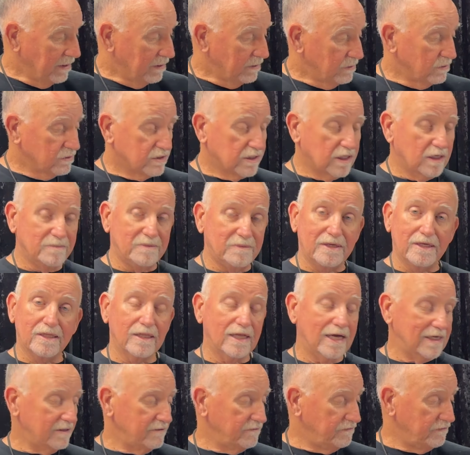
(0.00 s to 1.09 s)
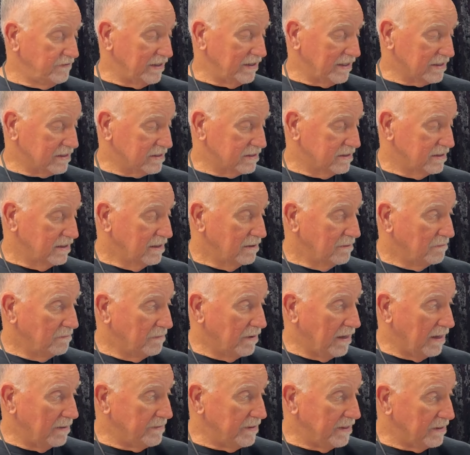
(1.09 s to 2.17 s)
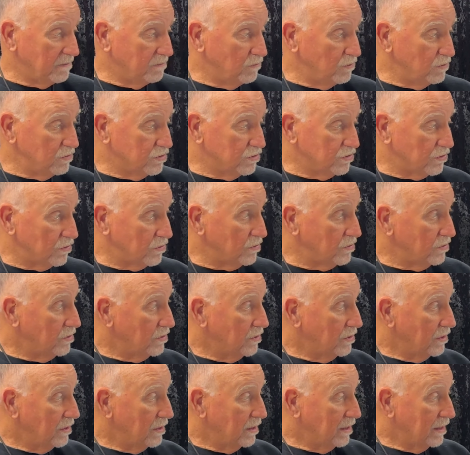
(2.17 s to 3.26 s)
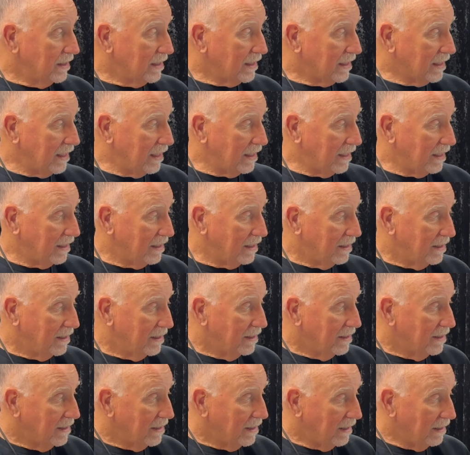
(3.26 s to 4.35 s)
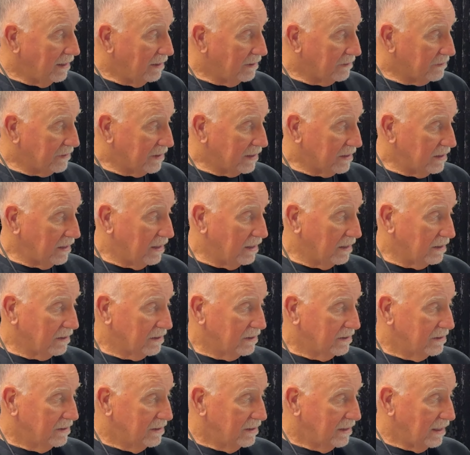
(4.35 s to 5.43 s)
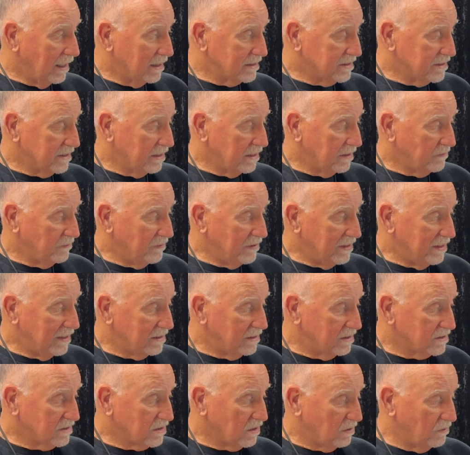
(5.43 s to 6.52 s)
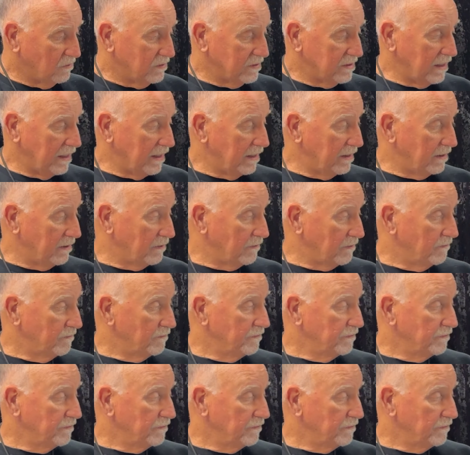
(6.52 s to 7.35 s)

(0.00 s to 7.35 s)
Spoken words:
there's going to be a lot to fix. Va haber mucho que arreglar. Hacer, we did. Let's go with leer.